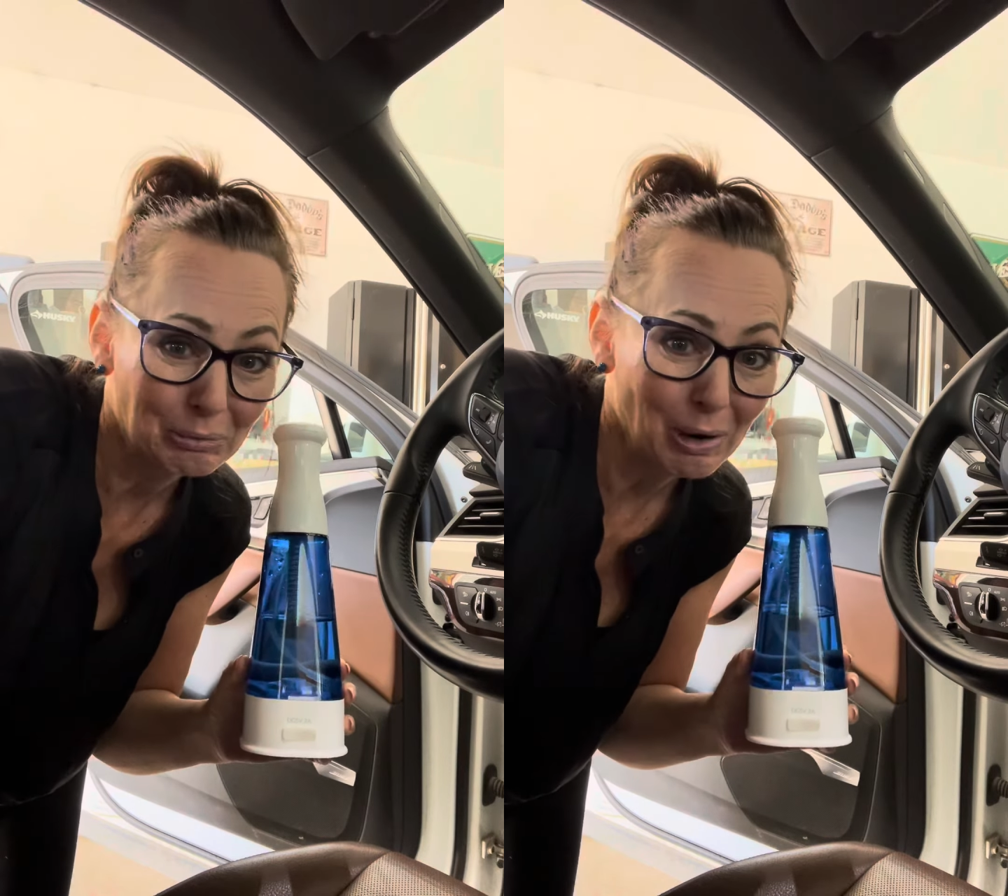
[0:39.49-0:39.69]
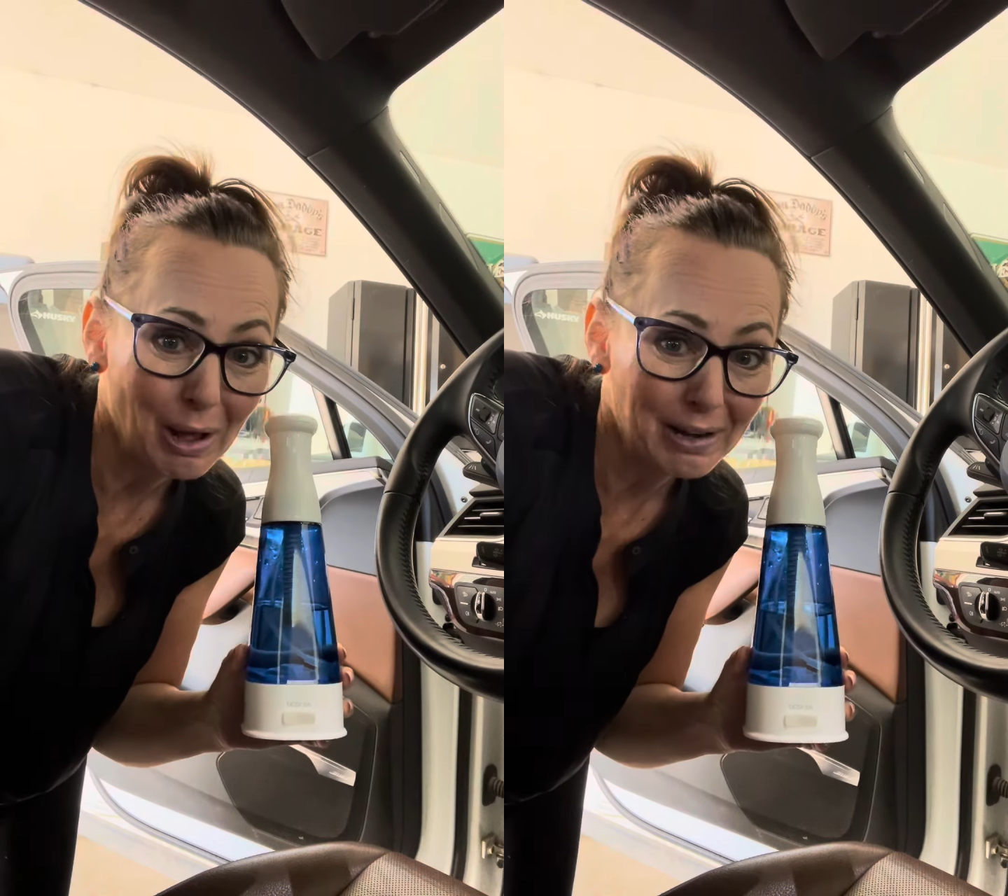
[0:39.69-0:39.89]

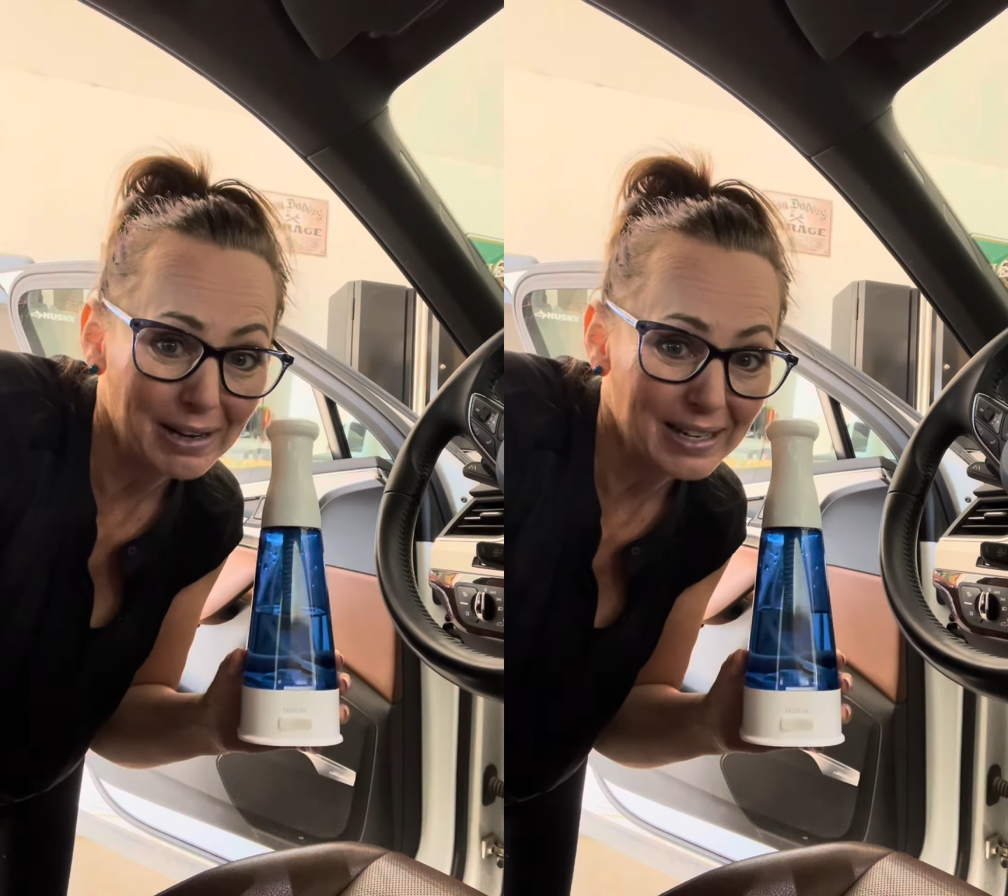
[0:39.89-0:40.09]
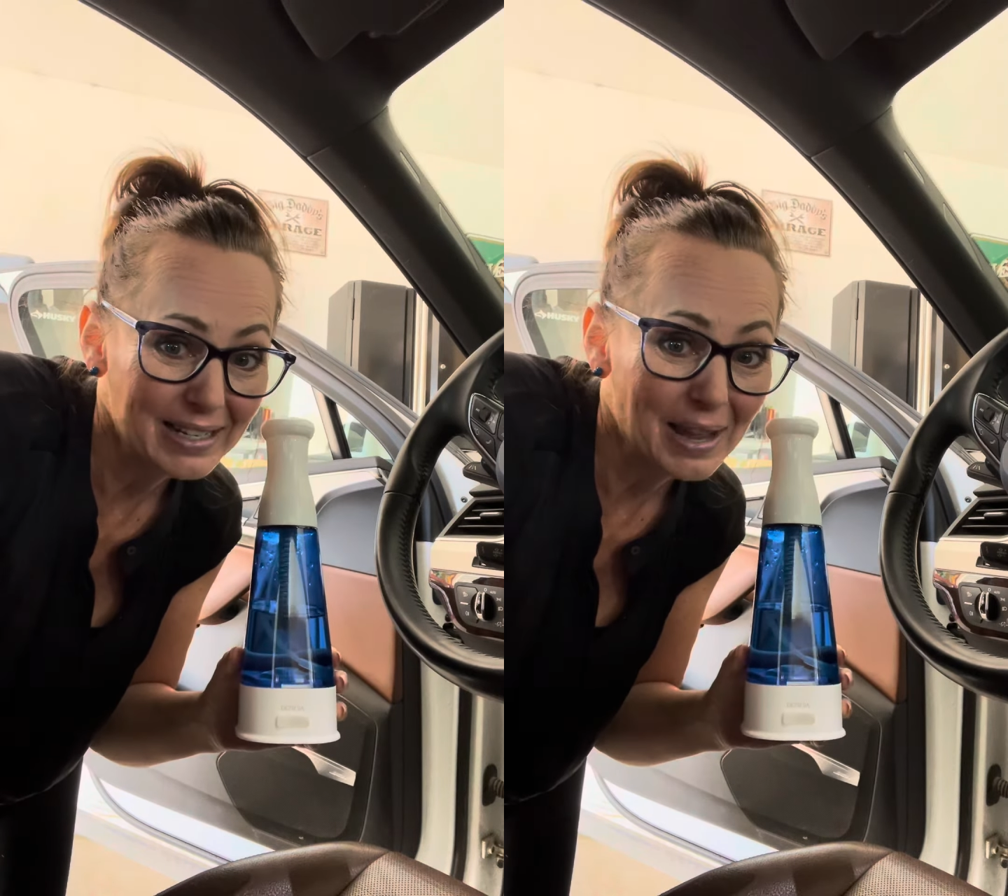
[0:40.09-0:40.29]
rotted
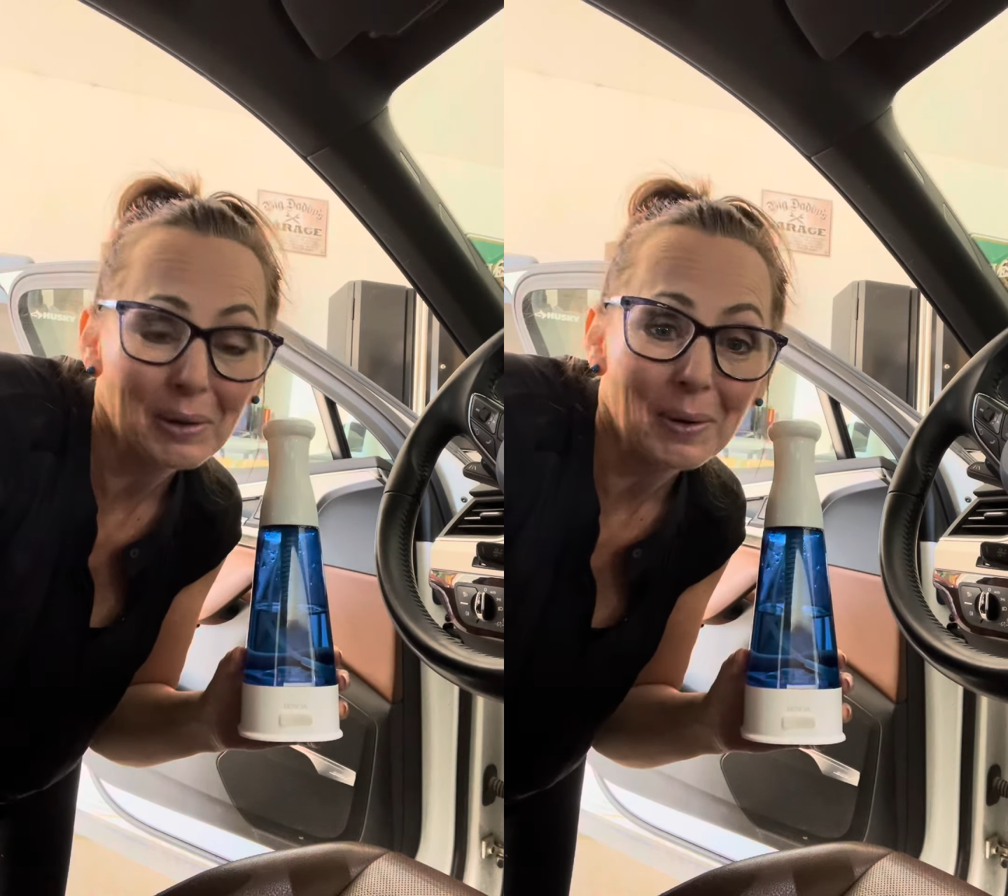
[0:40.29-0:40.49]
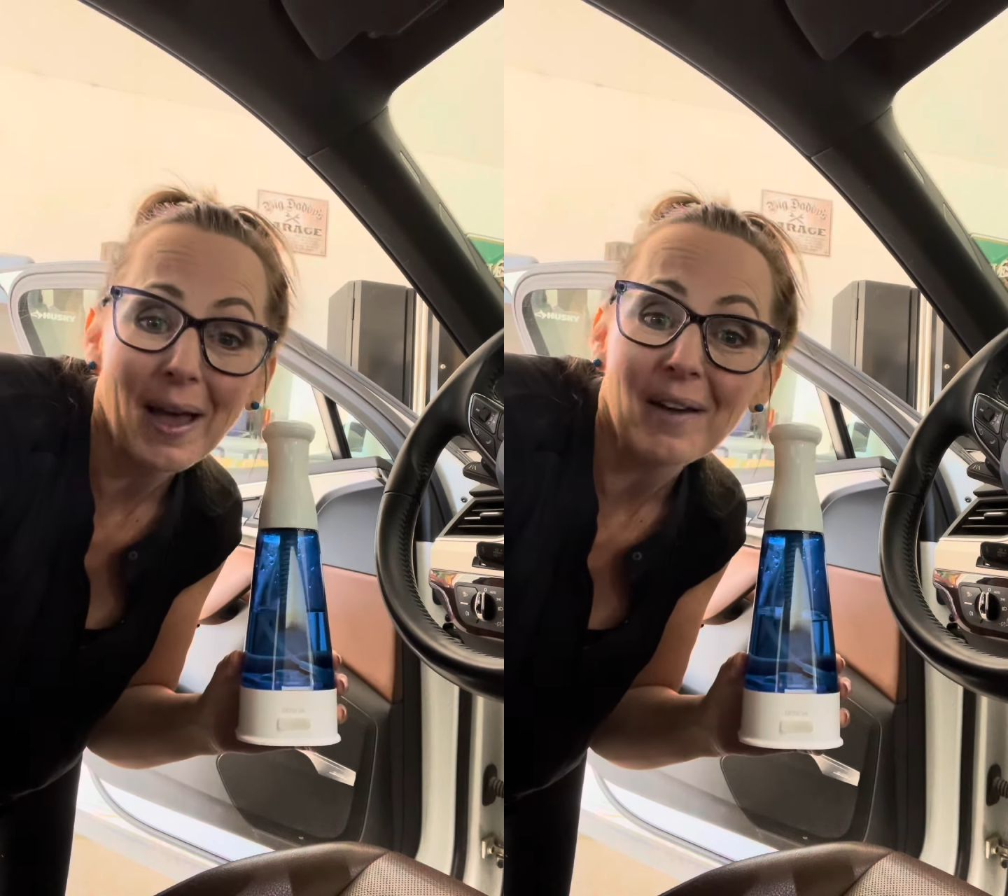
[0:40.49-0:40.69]
and now
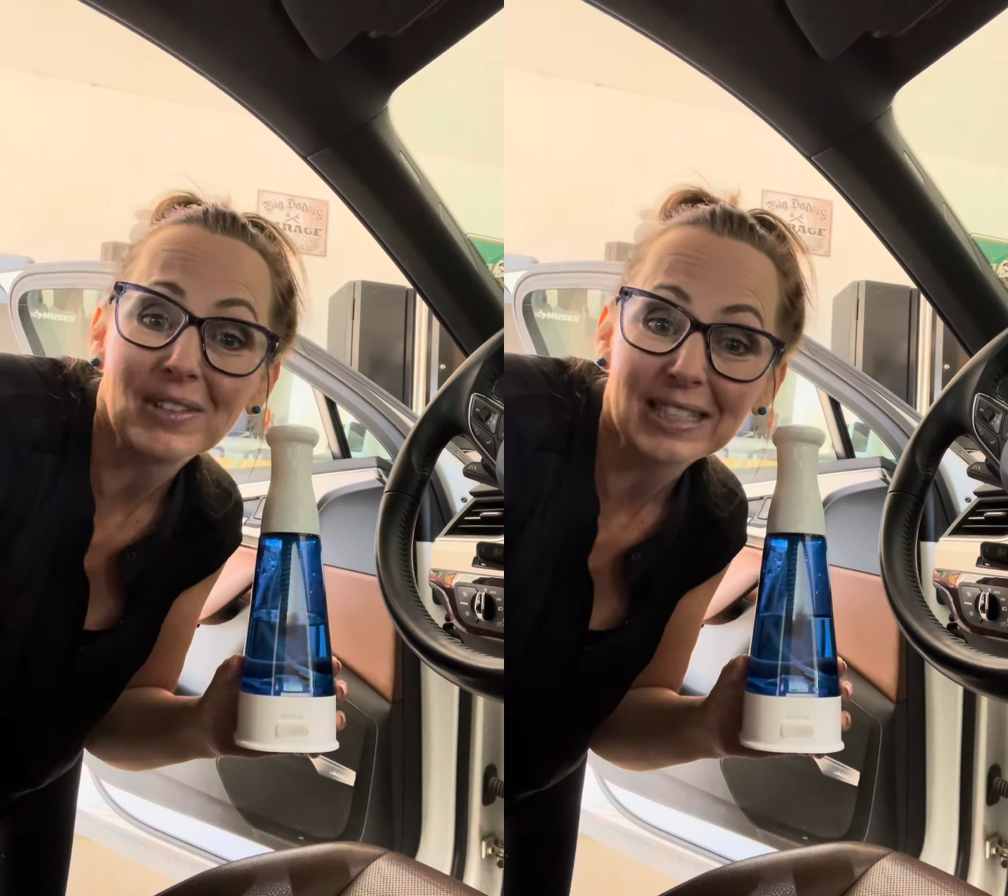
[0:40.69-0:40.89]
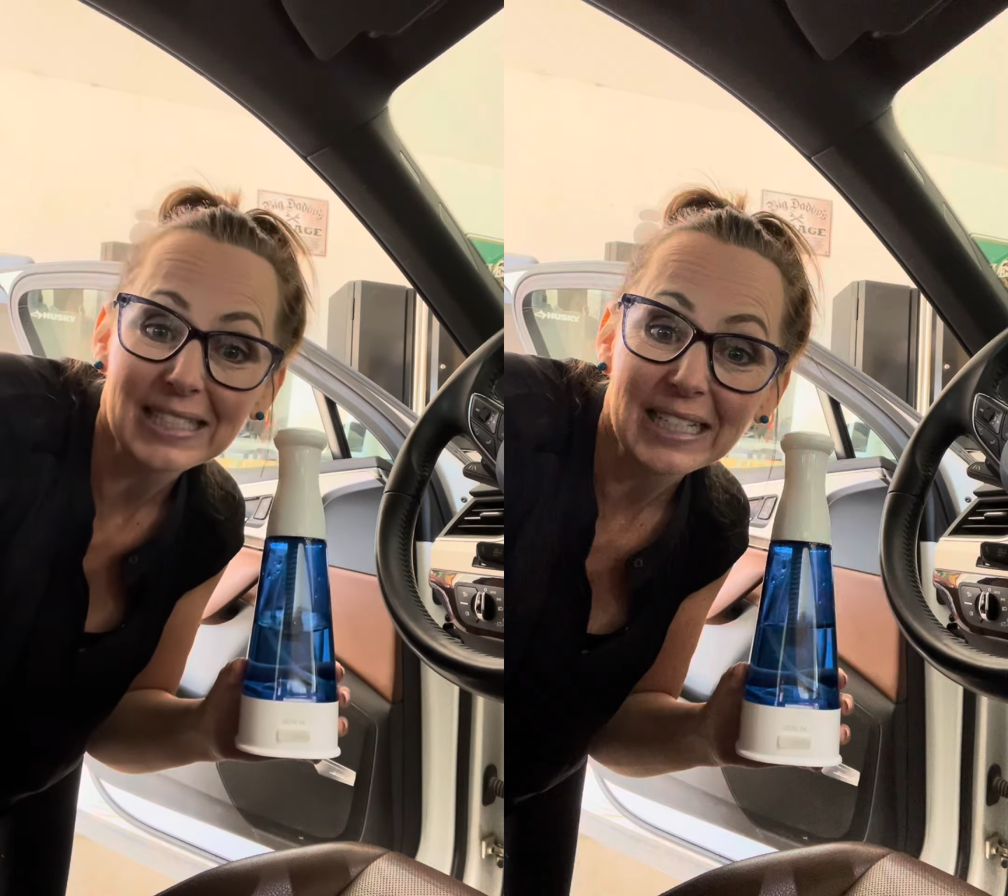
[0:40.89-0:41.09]
you have a
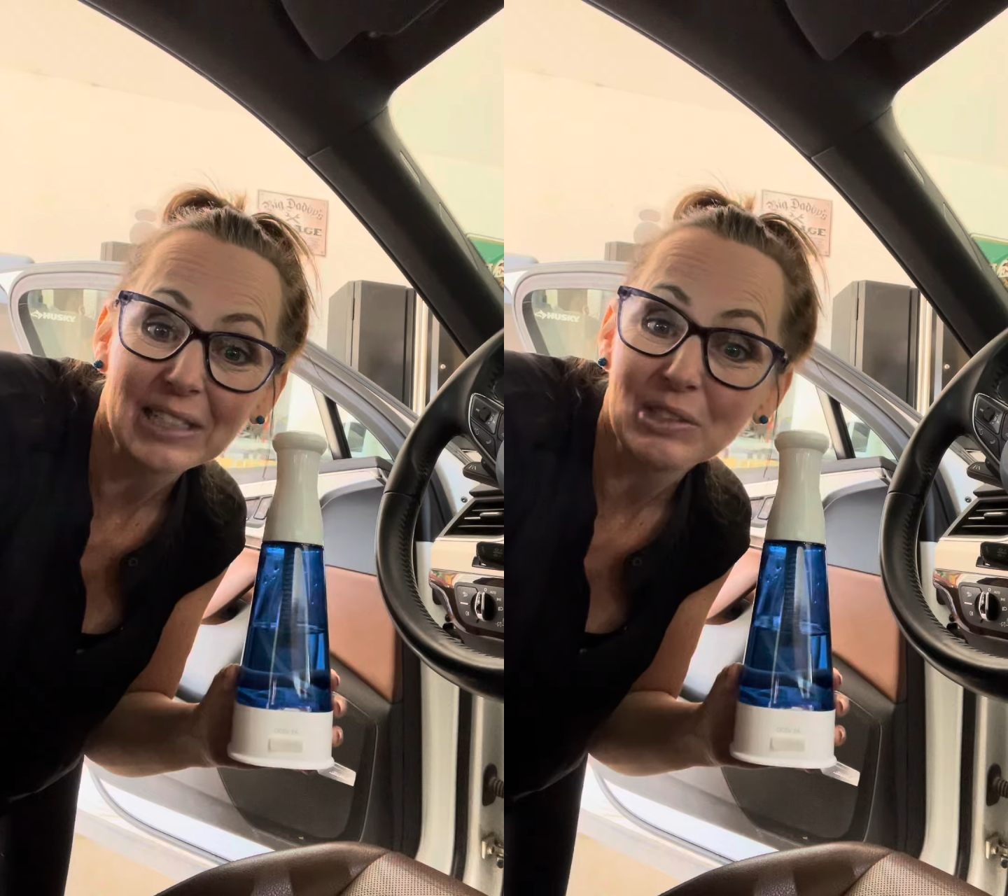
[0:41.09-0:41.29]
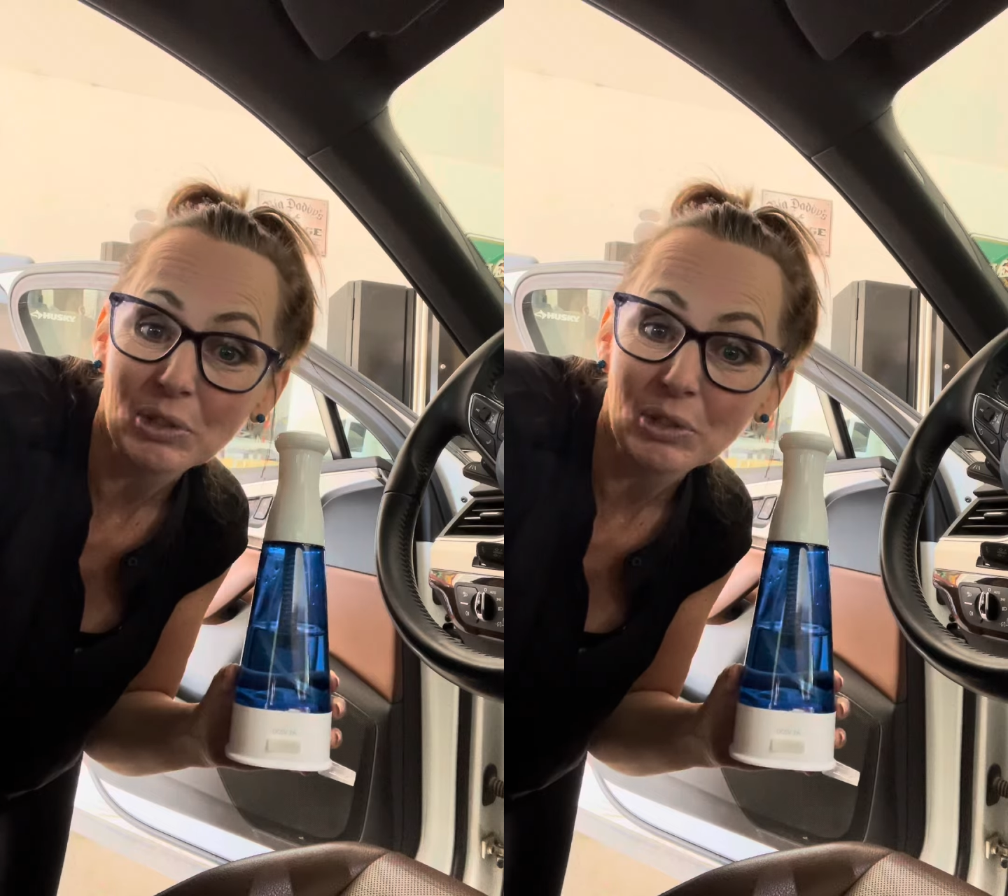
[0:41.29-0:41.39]
stink in